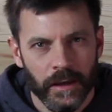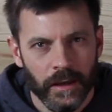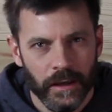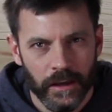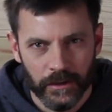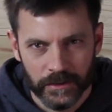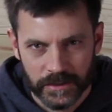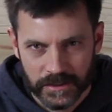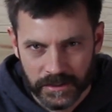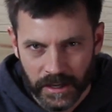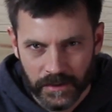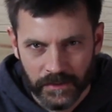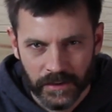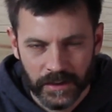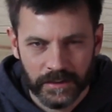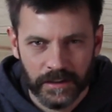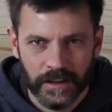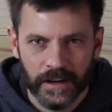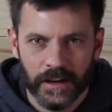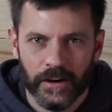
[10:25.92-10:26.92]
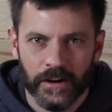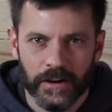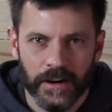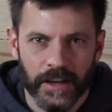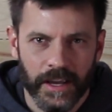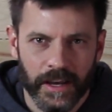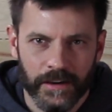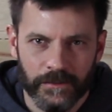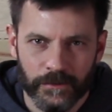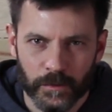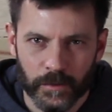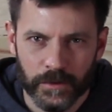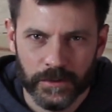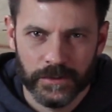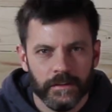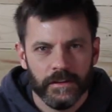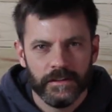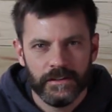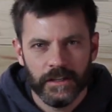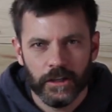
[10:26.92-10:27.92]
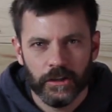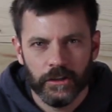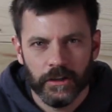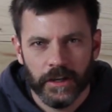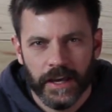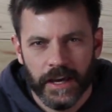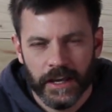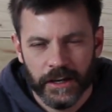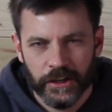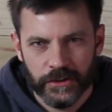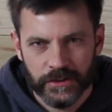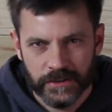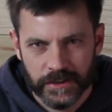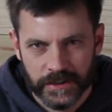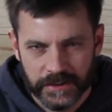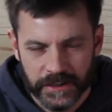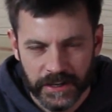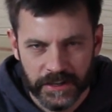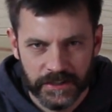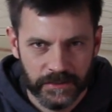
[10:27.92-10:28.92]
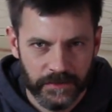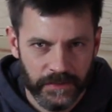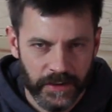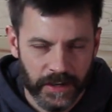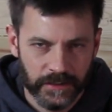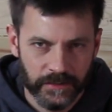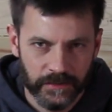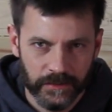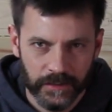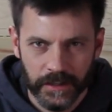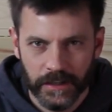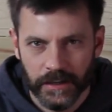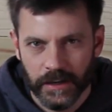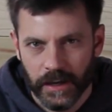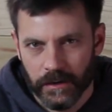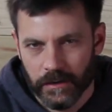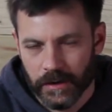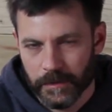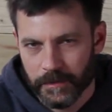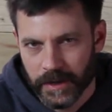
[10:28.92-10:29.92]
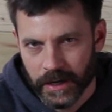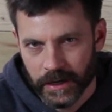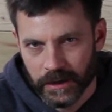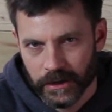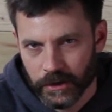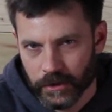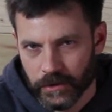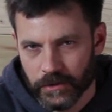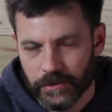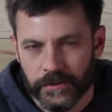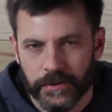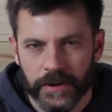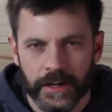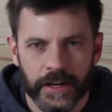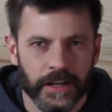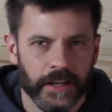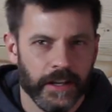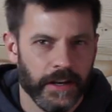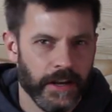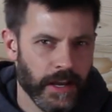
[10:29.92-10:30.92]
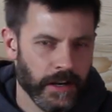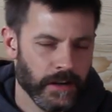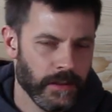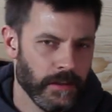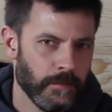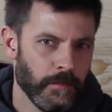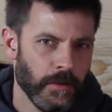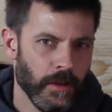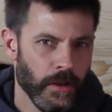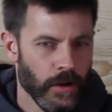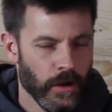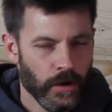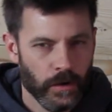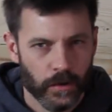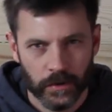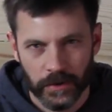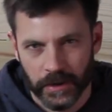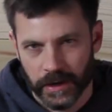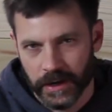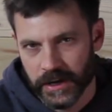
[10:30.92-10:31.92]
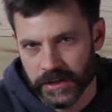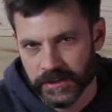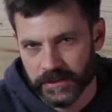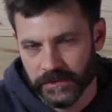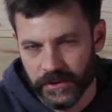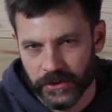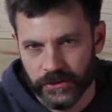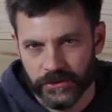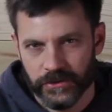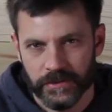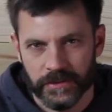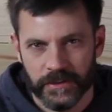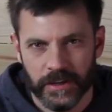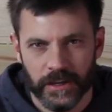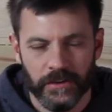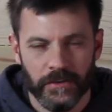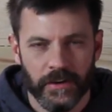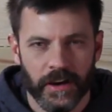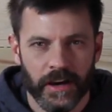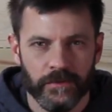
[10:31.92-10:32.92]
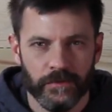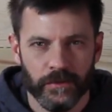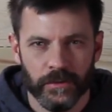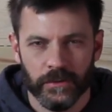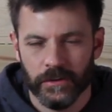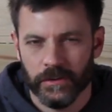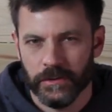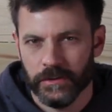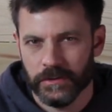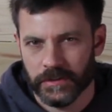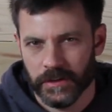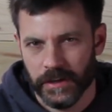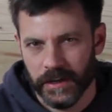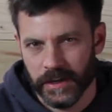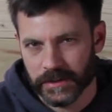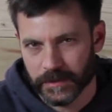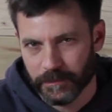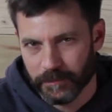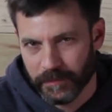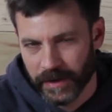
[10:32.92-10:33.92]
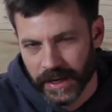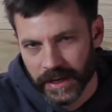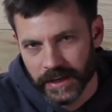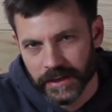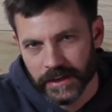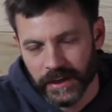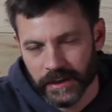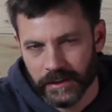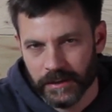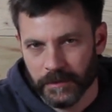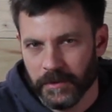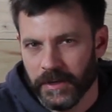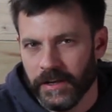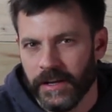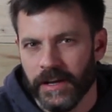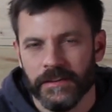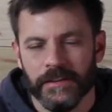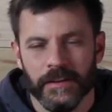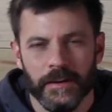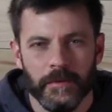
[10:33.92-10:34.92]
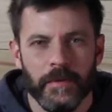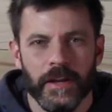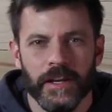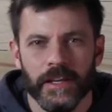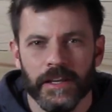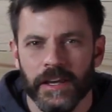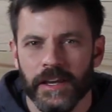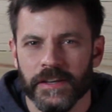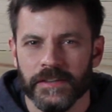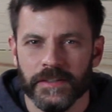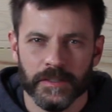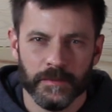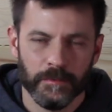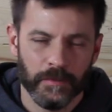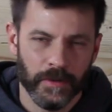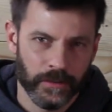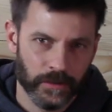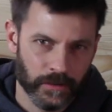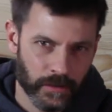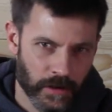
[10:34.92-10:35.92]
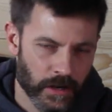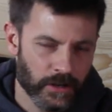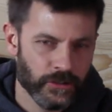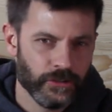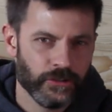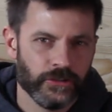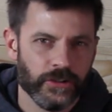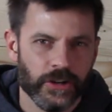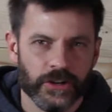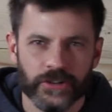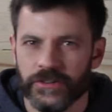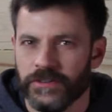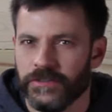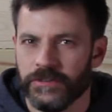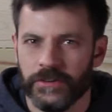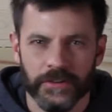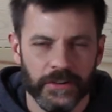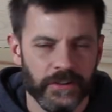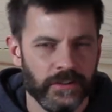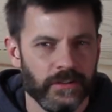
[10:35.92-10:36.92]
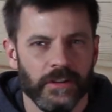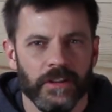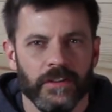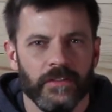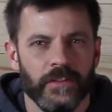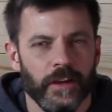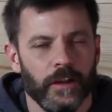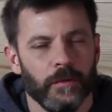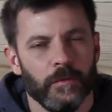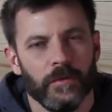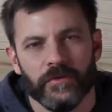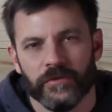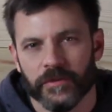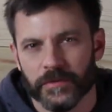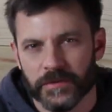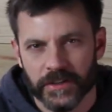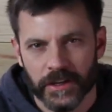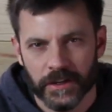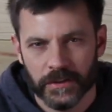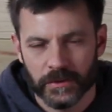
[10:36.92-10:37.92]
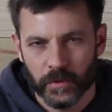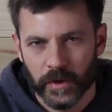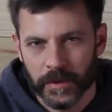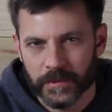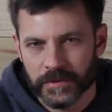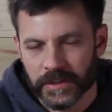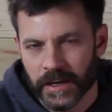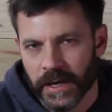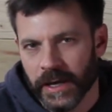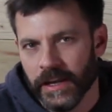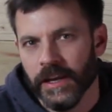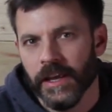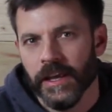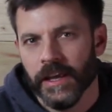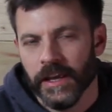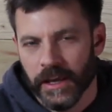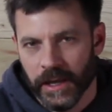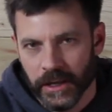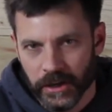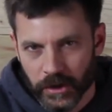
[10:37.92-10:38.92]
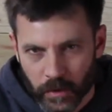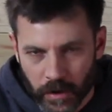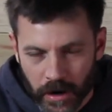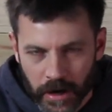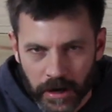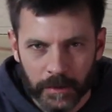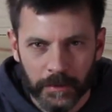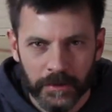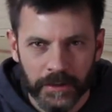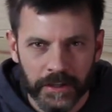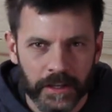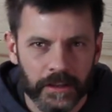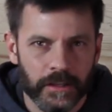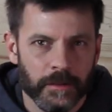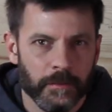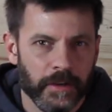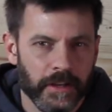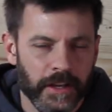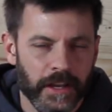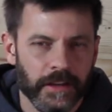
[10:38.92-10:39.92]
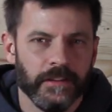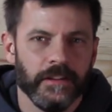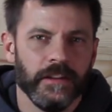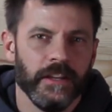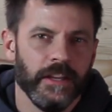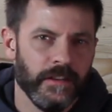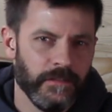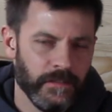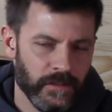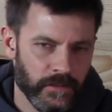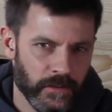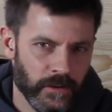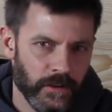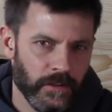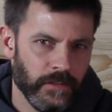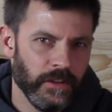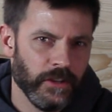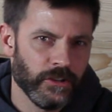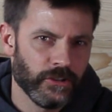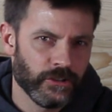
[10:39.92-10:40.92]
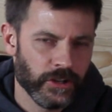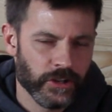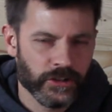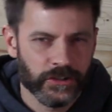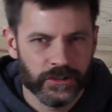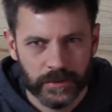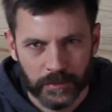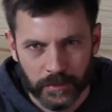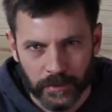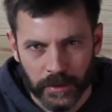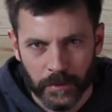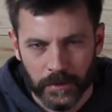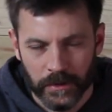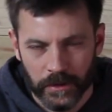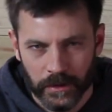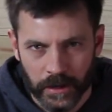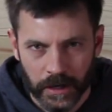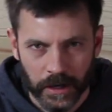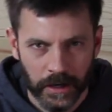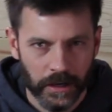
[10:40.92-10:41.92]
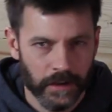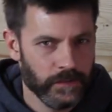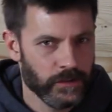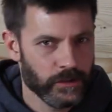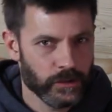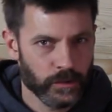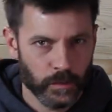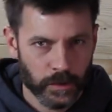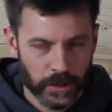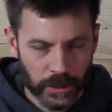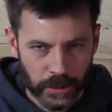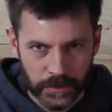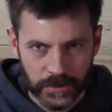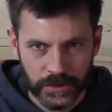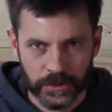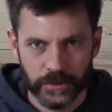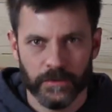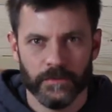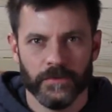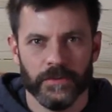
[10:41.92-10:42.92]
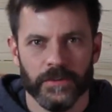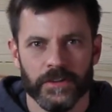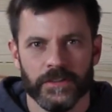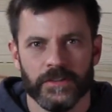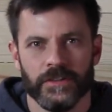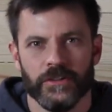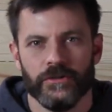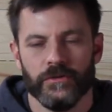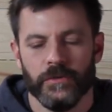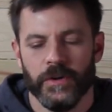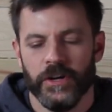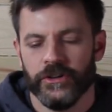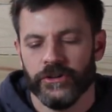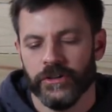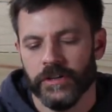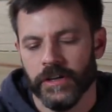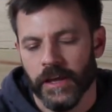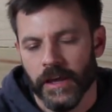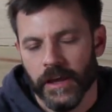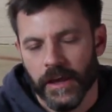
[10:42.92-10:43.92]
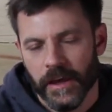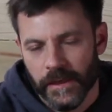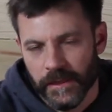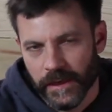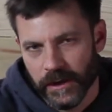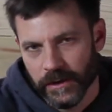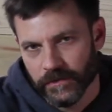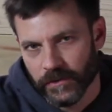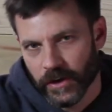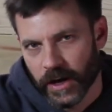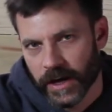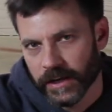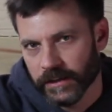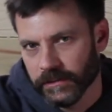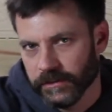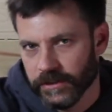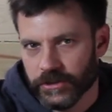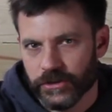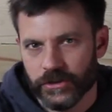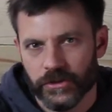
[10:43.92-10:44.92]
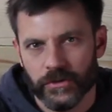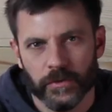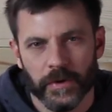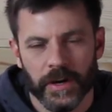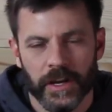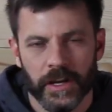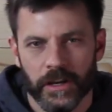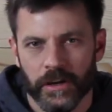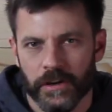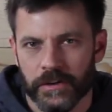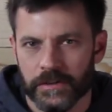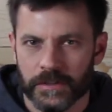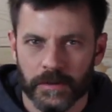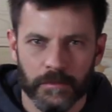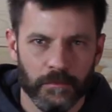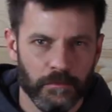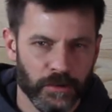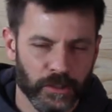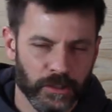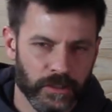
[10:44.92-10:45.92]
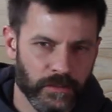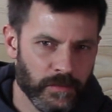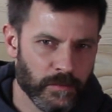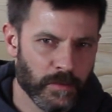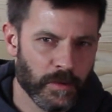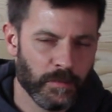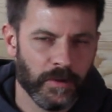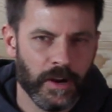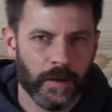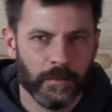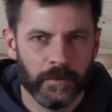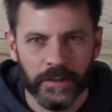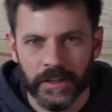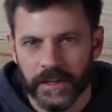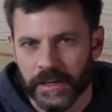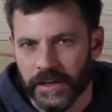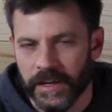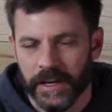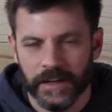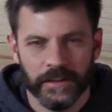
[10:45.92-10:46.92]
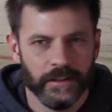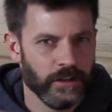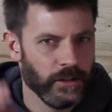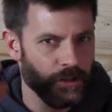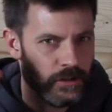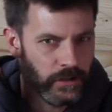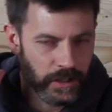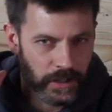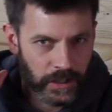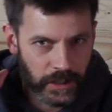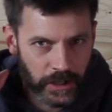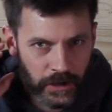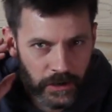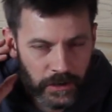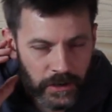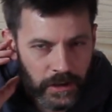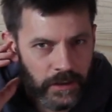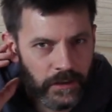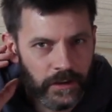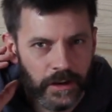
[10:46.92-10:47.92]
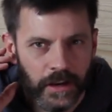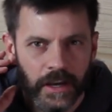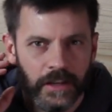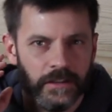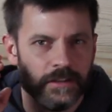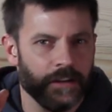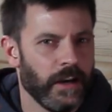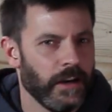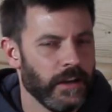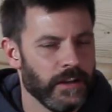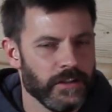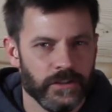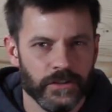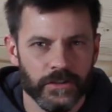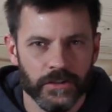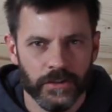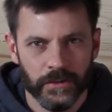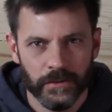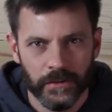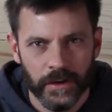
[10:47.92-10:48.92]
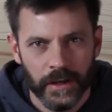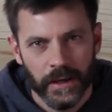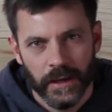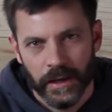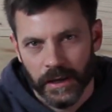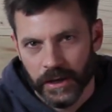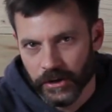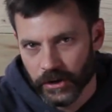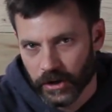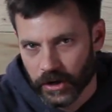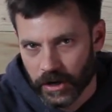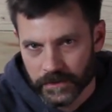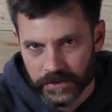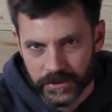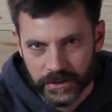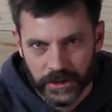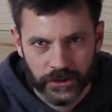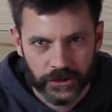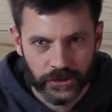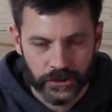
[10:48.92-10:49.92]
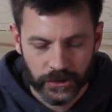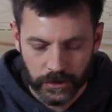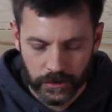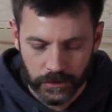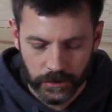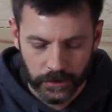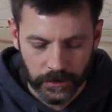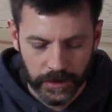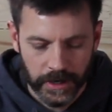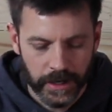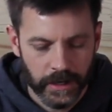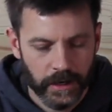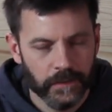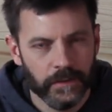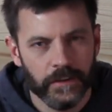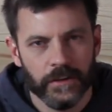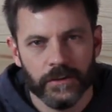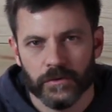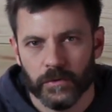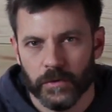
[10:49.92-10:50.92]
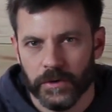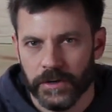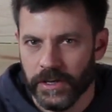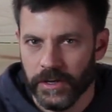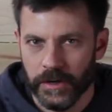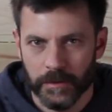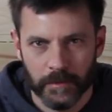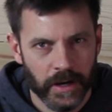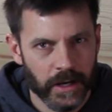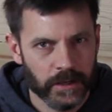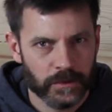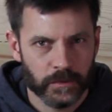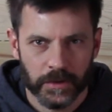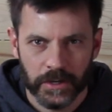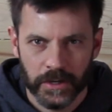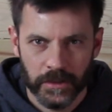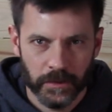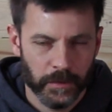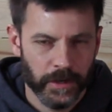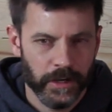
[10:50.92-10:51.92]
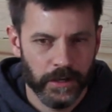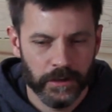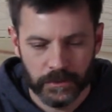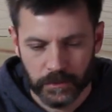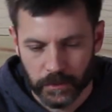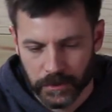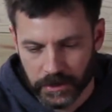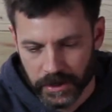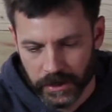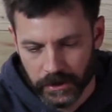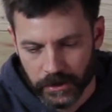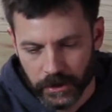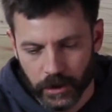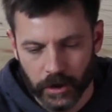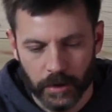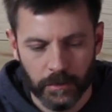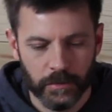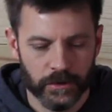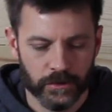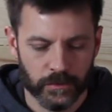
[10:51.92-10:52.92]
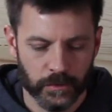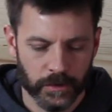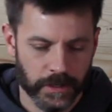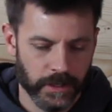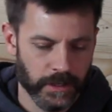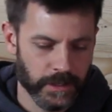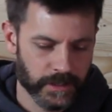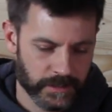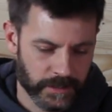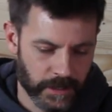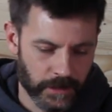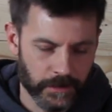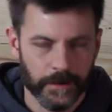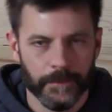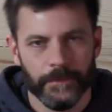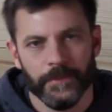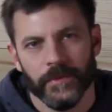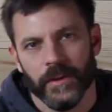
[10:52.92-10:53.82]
It'll save you a ton of heartache afterwards. Let's take a look at how to use the Senas effectively. Now, I'm not going to go through how to connect them or the kinds of issues that you have with those. It's a pain to get them connected in many cases, but there are instructions that are easily available from Sena's website, and you are able to get them connected if you follow the instructions and play with it long enough. So we're going to assume for this situation that you've got at least 2 radios, both of them are properly connected, you can hear the other guy talking to you, your conversations are going great, everything's working, your mic's working, the radio's working, the GoPro's working, etc.